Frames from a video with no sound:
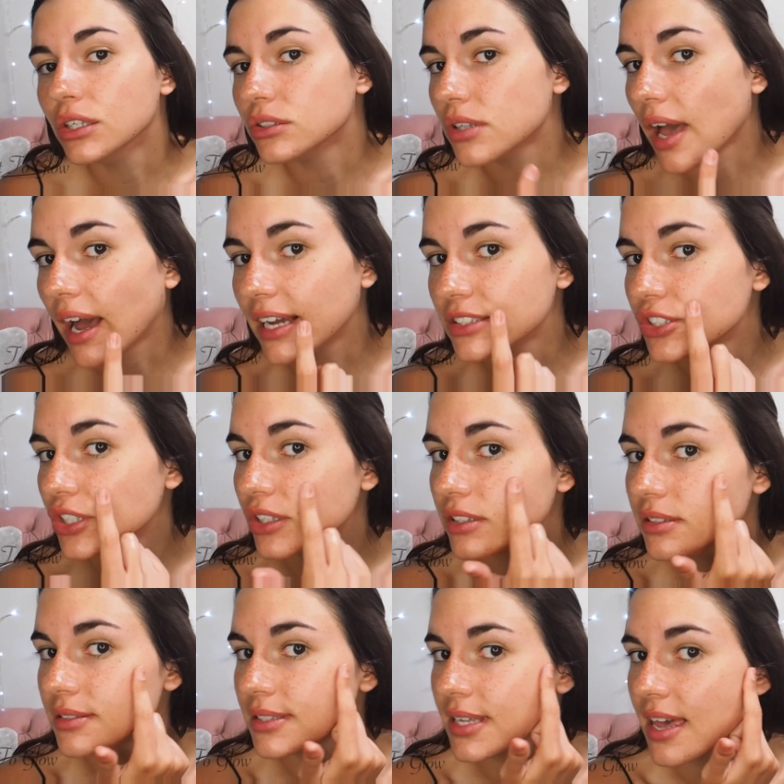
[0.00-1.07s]
So as you
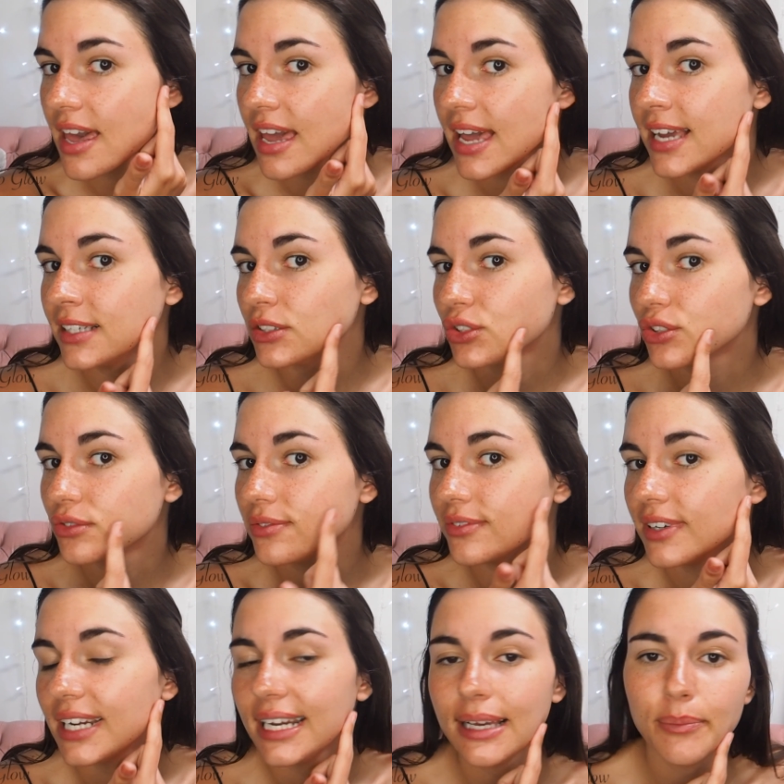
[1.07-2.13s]
can see, it's just
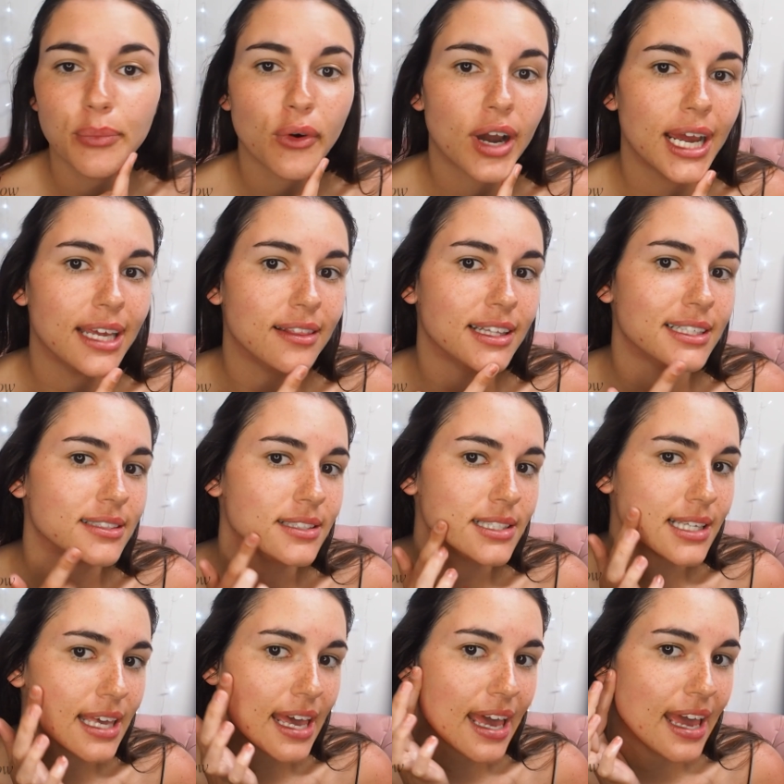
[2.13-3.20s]
really brightened the
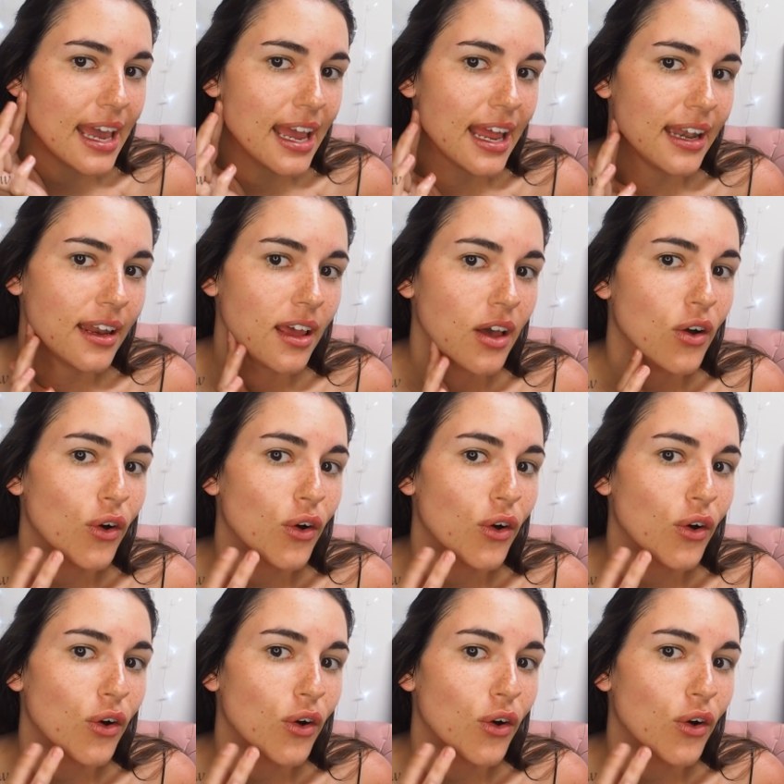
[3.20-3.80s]
skin.